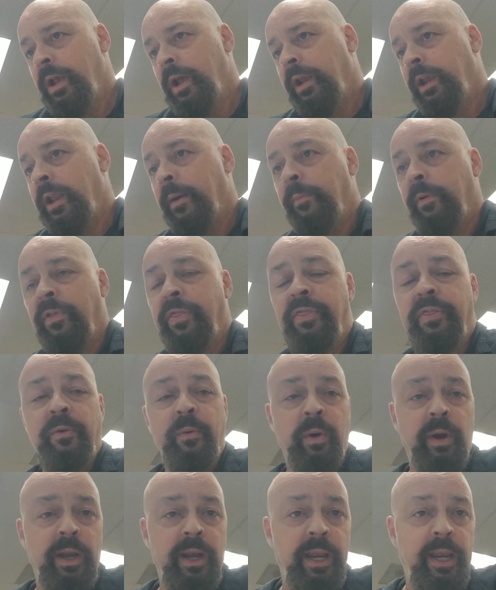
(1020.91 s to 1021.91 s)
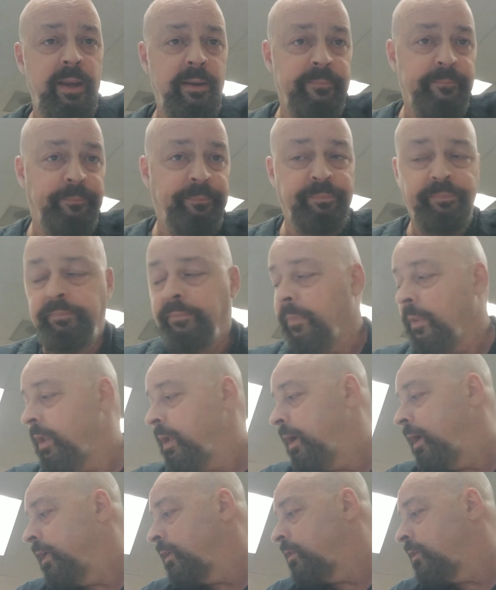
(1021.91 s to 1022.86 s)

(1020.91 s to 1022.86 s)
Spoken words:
Number 3, a